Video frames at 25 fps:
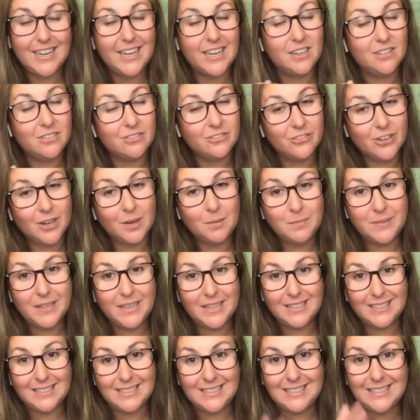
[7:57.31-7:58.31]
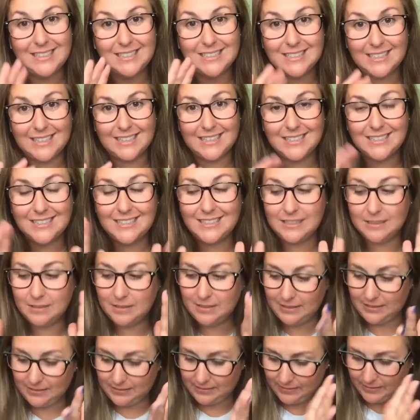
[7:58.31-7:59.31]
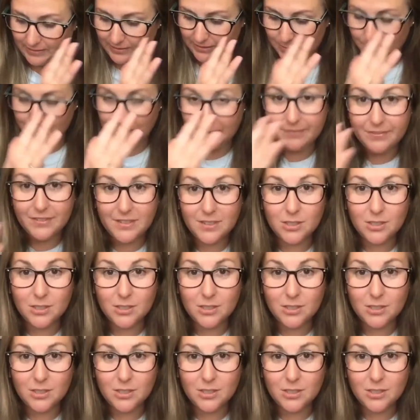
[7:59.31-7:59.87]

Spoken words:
And from that needs list is my